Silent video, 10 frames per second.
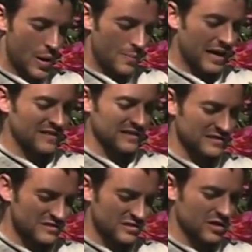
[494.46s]
but I think this
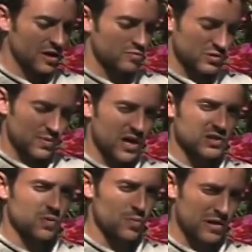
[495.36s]
is a good
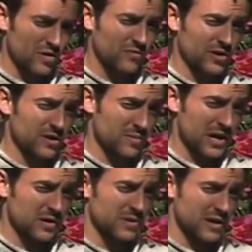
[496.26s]
responsible meal for a young man
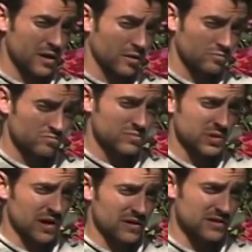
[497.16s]
to be eating. So
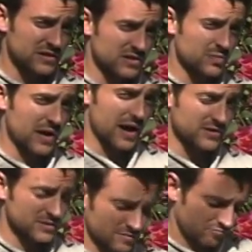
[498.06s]
I think this gets a
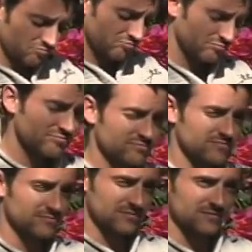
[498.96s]
pass.
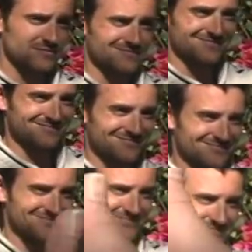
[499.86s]
Awesome. Okay,